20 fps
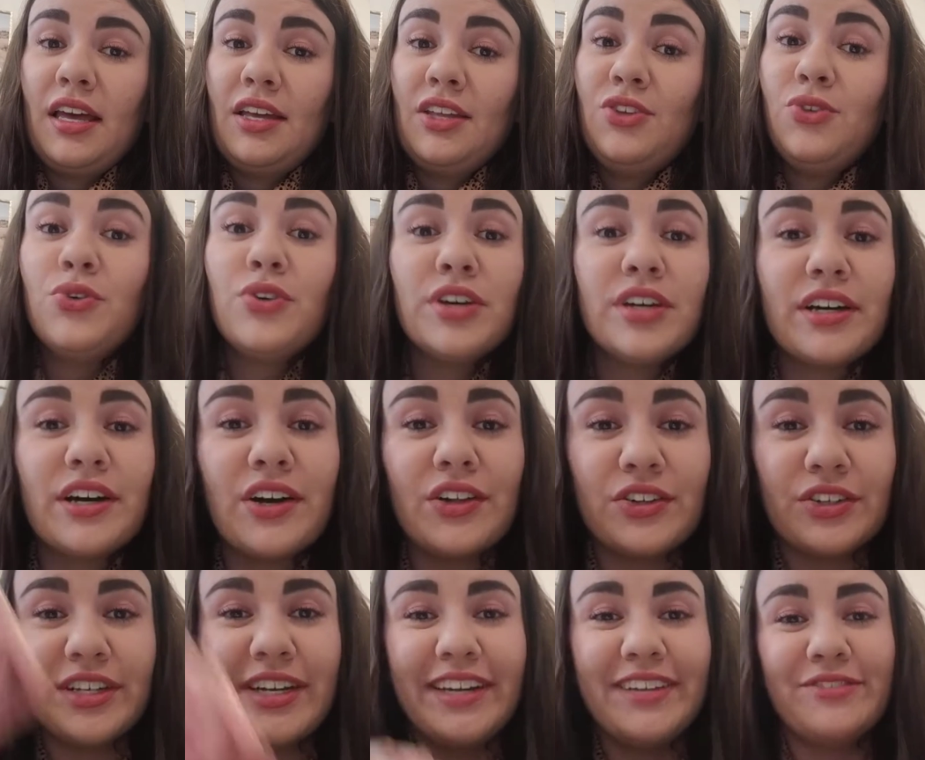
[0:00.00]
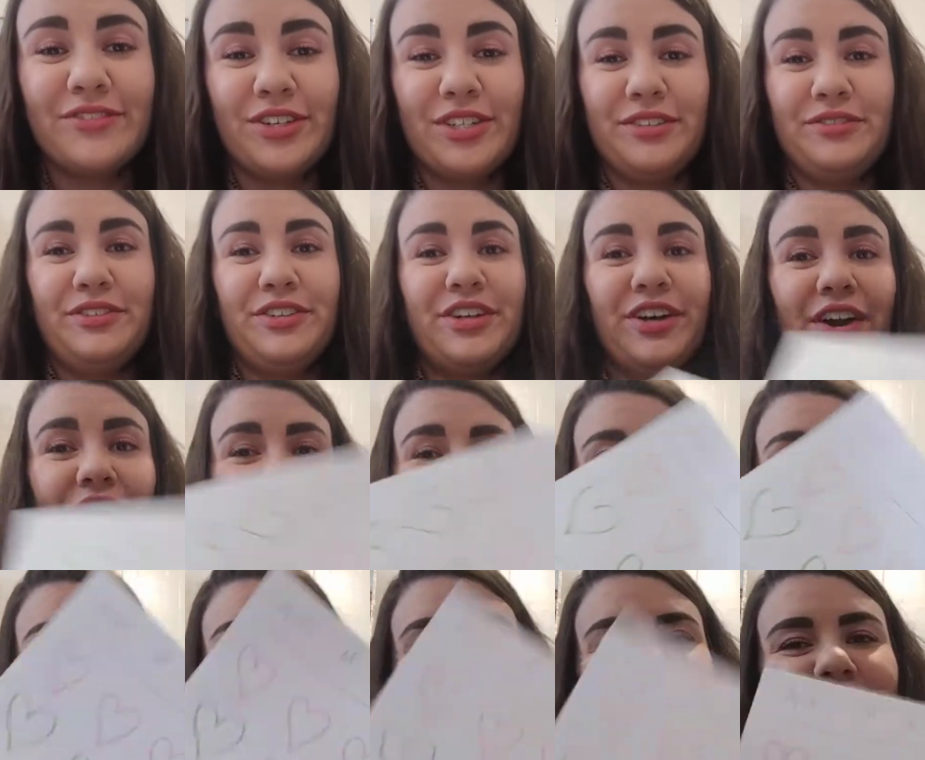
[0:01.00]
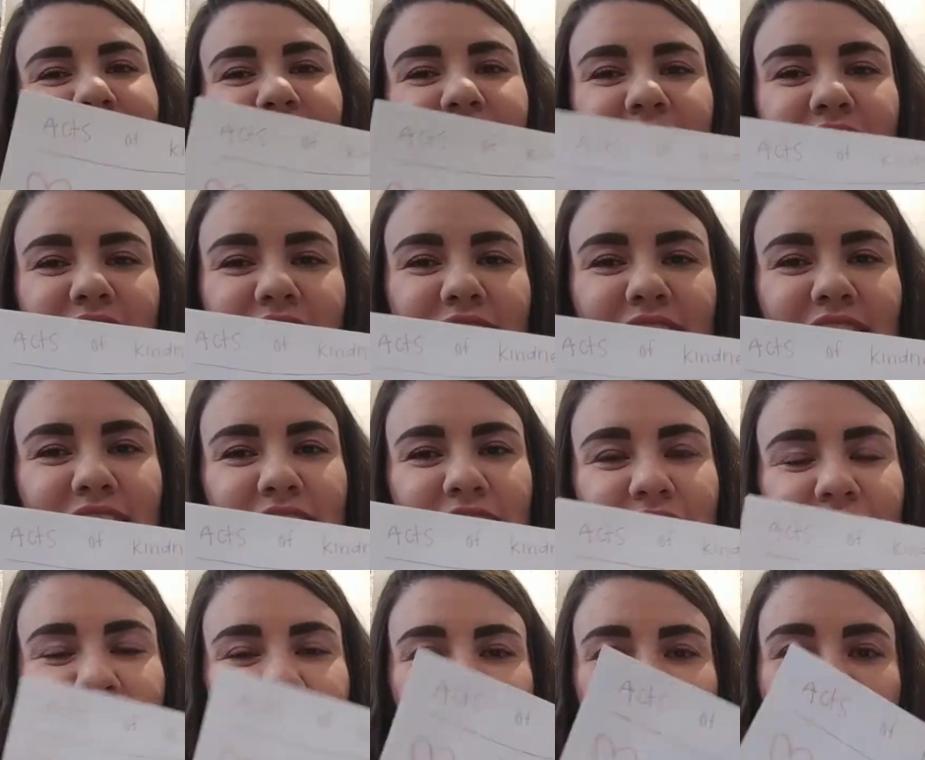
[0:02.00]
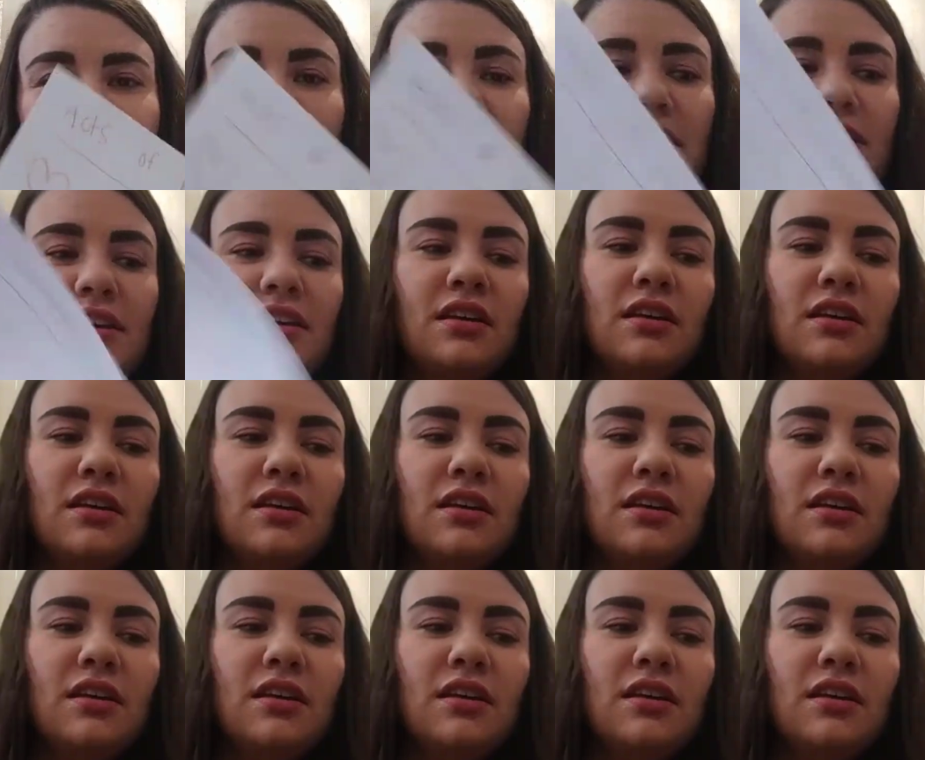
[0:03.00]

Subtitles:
you could color in one of your hearts. Okay?